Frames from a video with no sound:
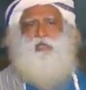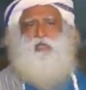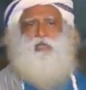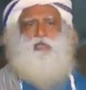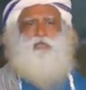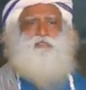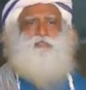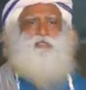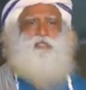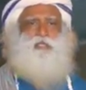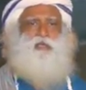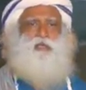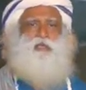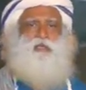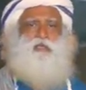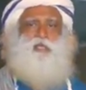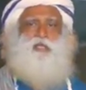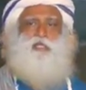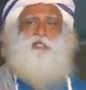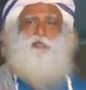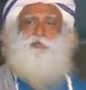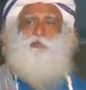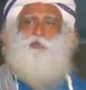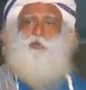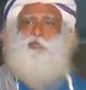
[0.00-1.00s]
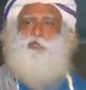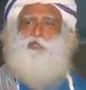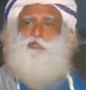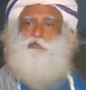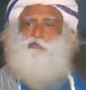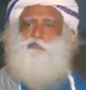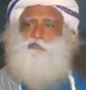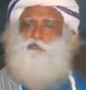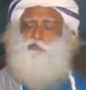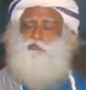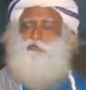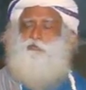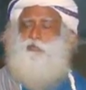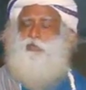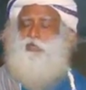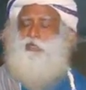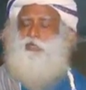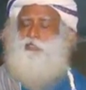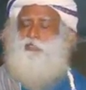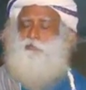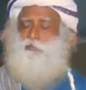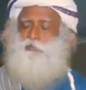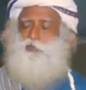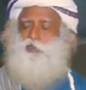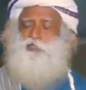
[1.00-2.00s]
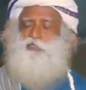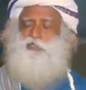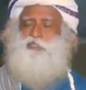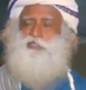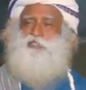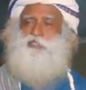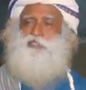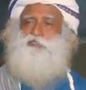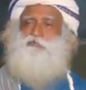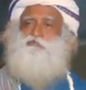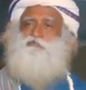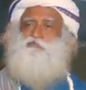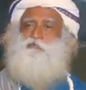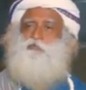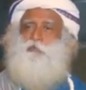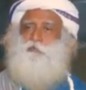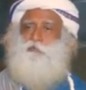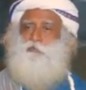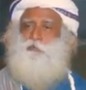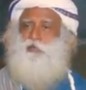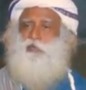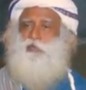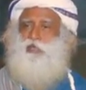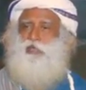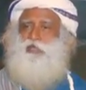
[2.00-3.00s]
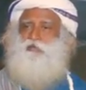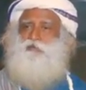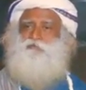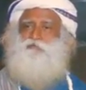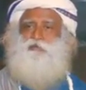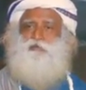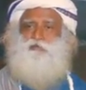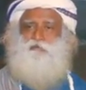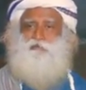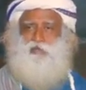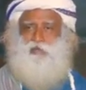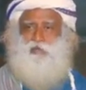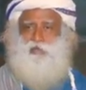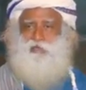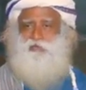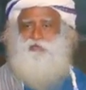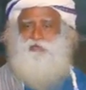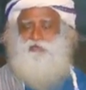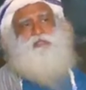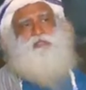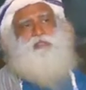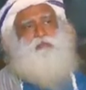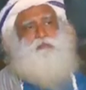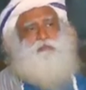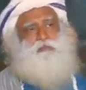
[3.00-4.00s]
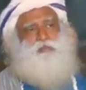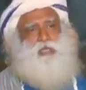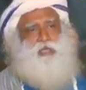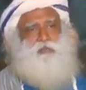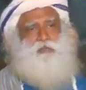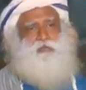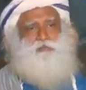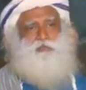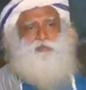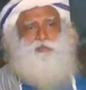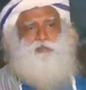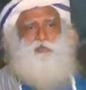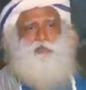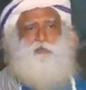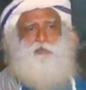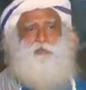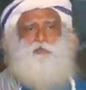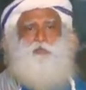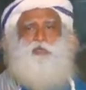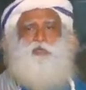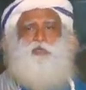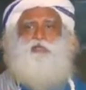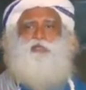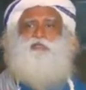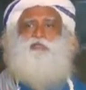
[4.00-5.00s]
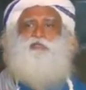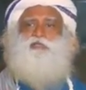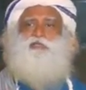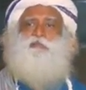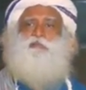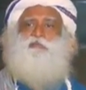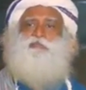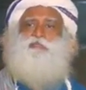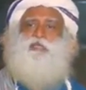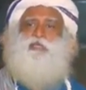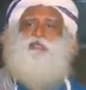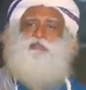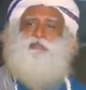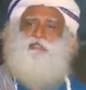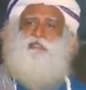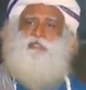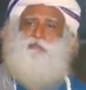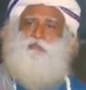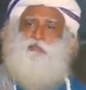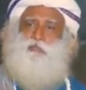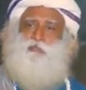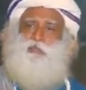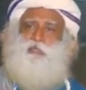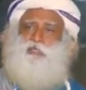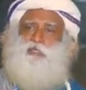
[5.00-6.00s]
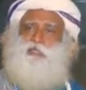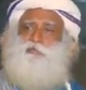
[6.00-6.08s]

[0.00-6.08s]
As there are exploitative people everywhere, sometimes your parents themselves may be